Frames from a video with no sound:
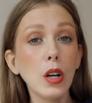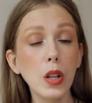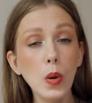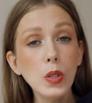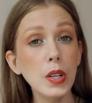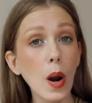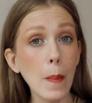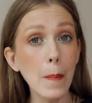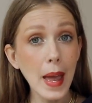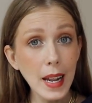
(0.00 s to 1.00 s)
Clothes that are
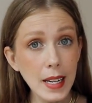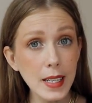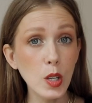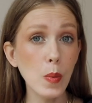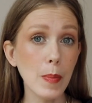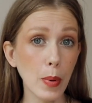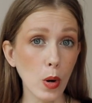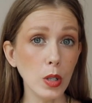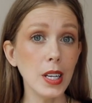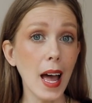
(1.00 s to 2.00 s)
meant to be
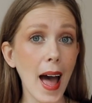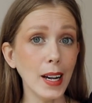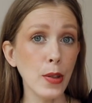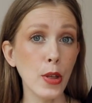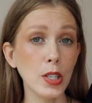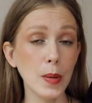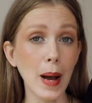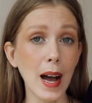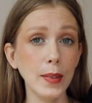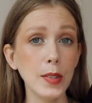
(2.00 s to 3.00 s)
bought at
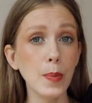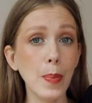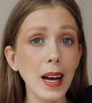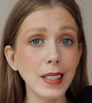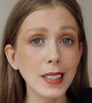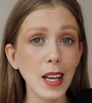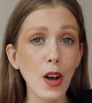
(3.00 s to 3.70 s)
£30, but